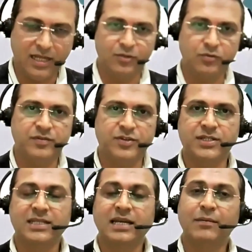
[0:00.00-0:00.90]
Dhatu
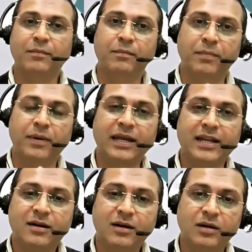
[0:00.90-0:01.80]
which is
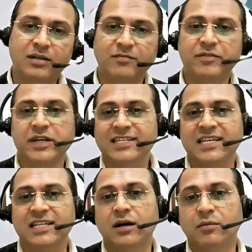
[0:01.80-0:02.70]
in a, we
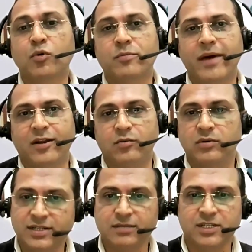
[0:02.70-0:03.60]
can say, the bone
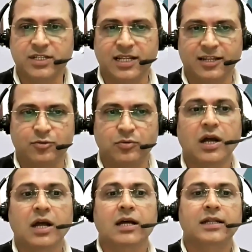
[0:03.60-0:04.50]
marrow. It's a Majja Dhatu,
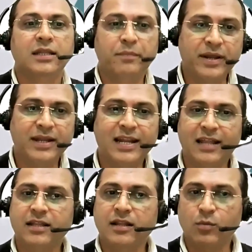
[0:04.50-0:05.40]
the brain
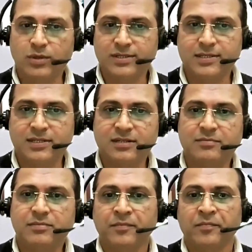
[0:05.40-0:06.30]
and the nervous
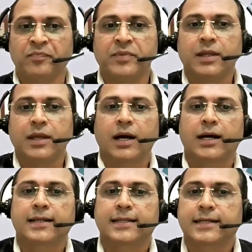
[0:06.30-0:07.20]
system,
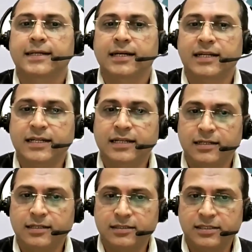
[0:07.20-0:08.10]
the
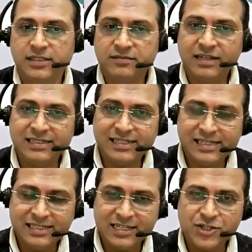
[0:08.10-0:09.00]

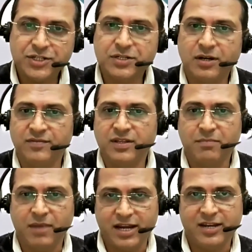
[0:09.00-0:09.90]
revitalization of
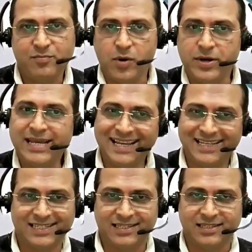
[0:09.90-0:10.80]
the mind body
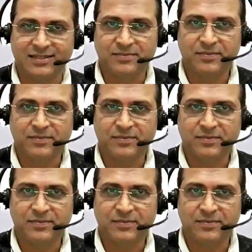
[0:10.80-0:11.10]
axis.